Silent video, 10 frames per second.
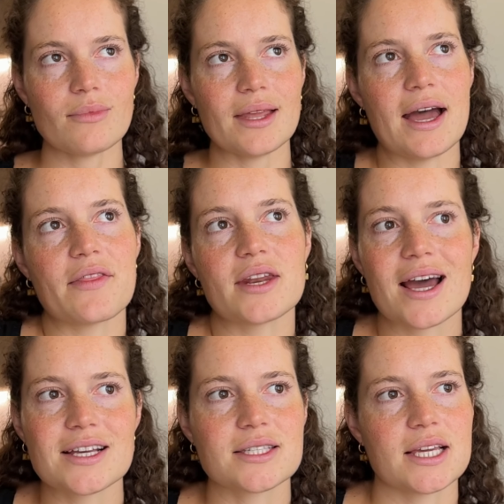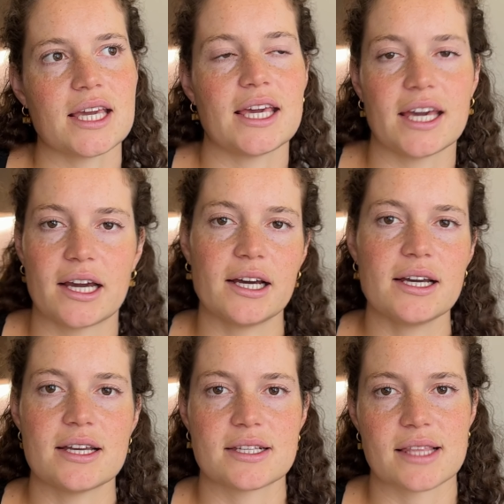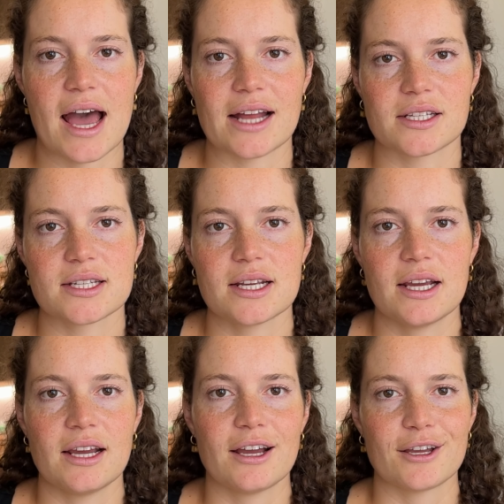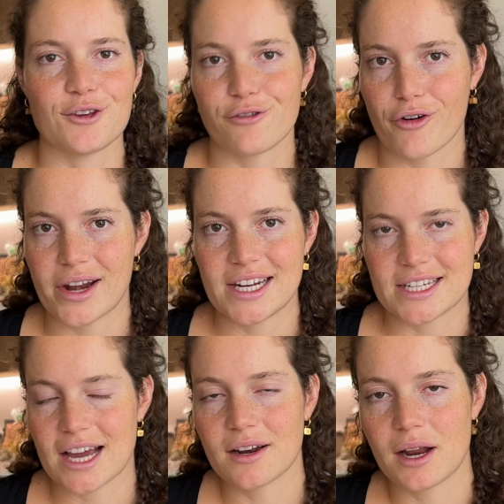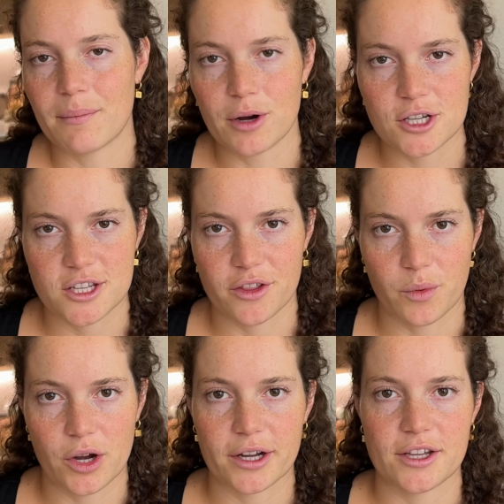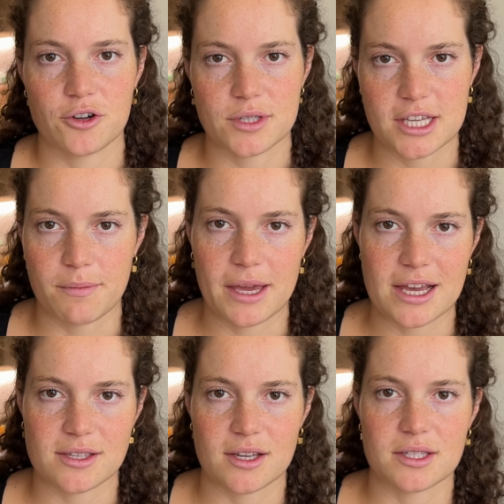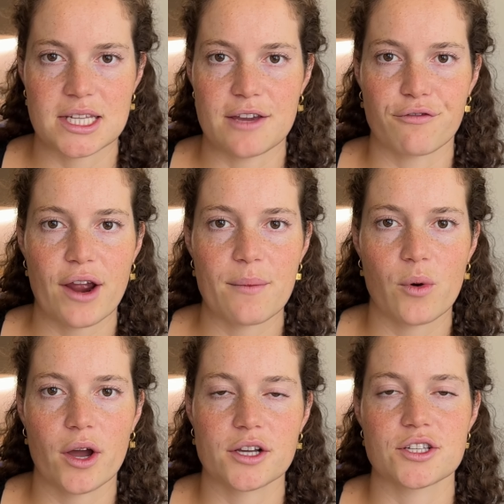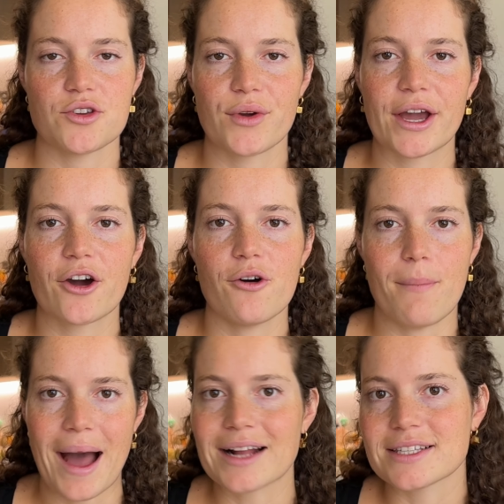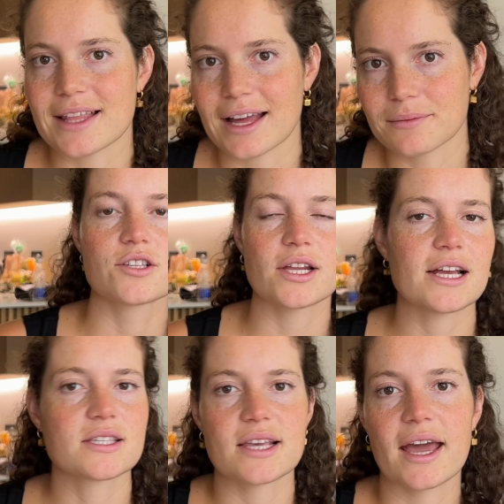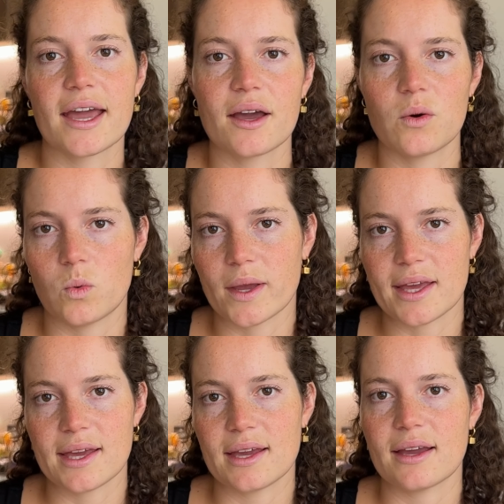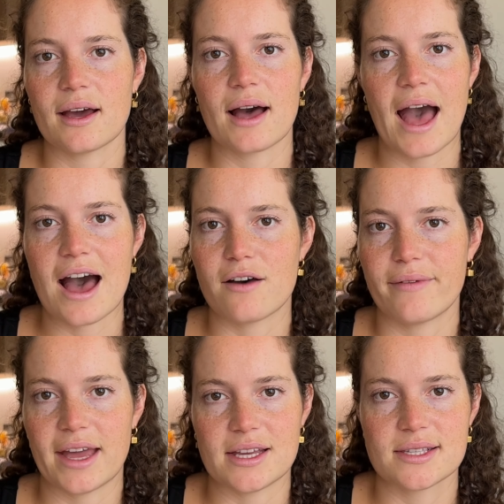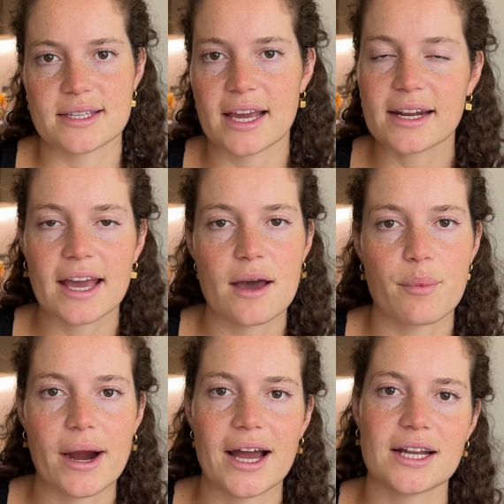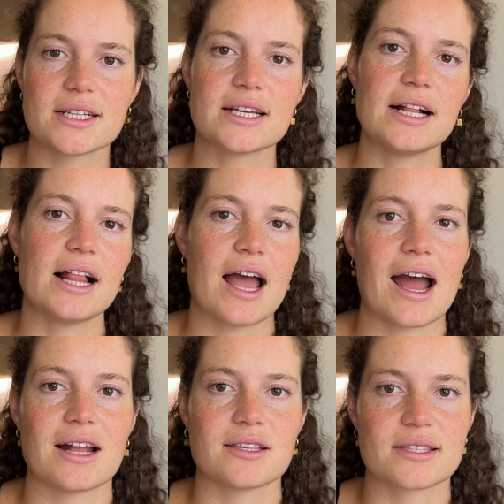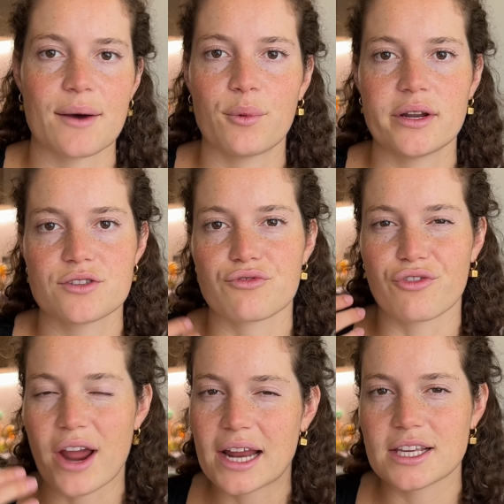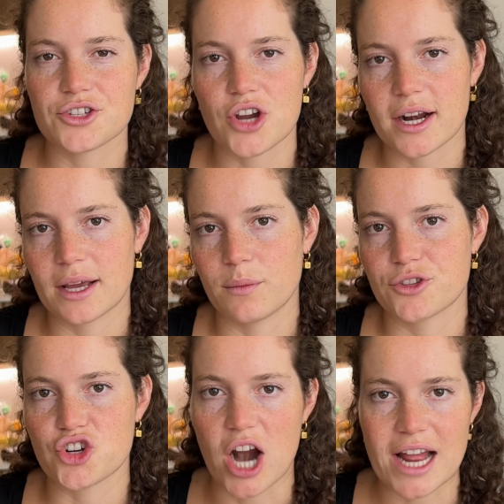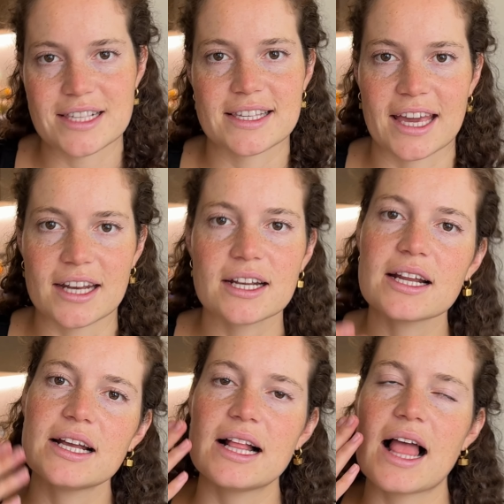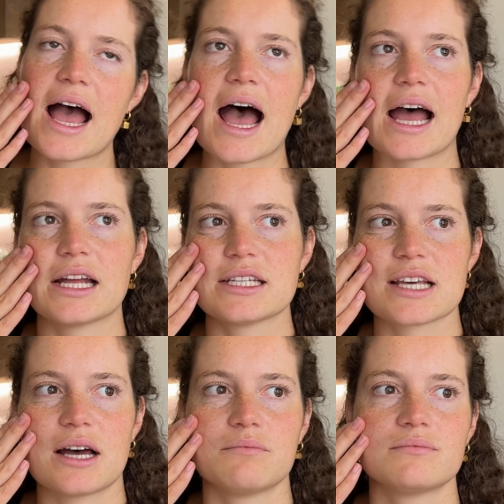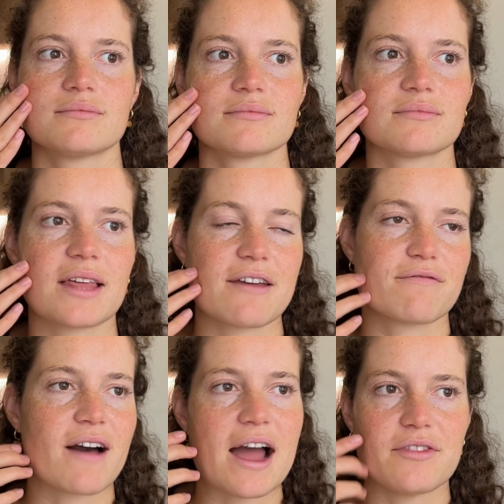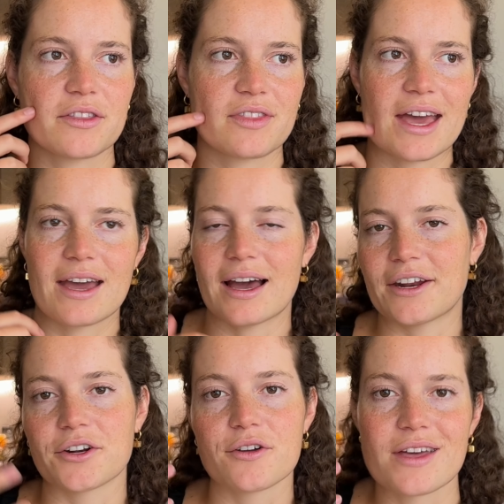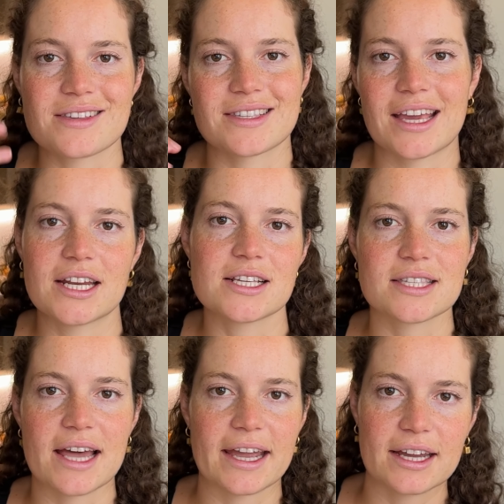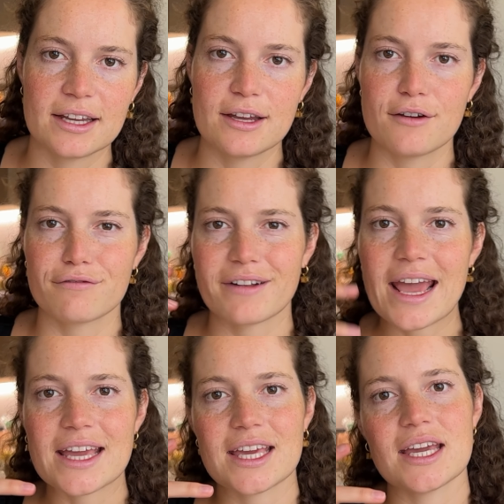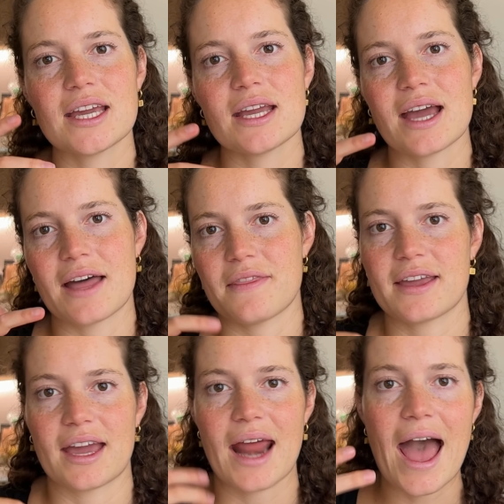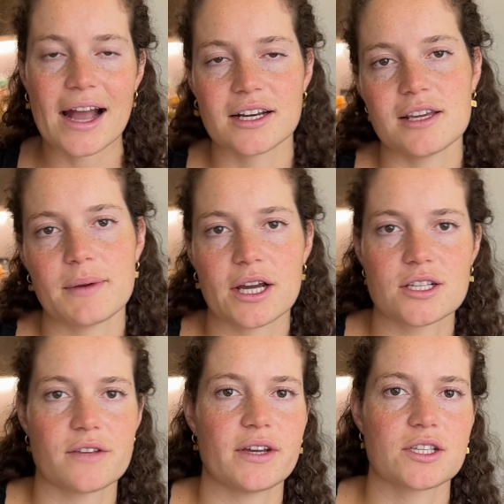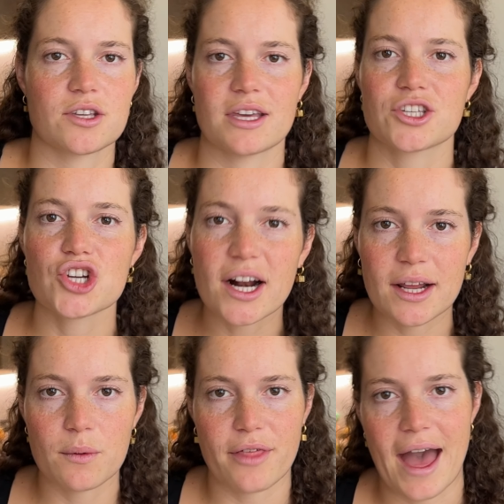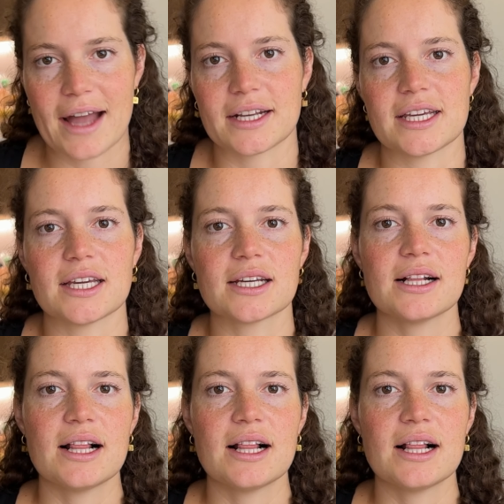And the nice thing here is that you've already done most of the work in your CPSST framework, so you can go back to that. So let's say we have a skincare brand and someone is really struggling with dry skin, and they find that their skin is like flaky and they get acne because of it. So they're struggling with acne,